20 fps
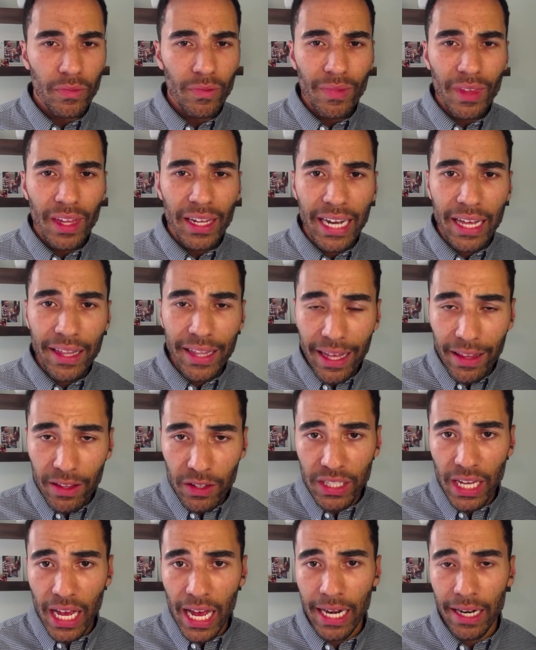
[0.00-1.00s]
Now, the other
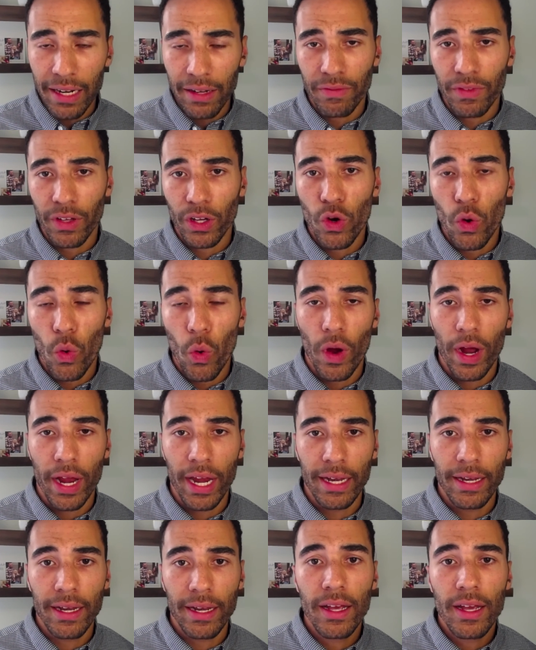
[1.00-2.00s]
side of the
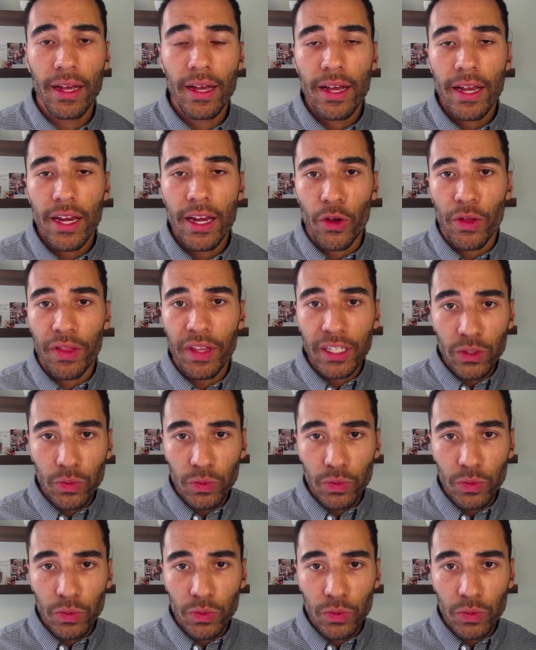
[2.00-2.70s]
coin, this was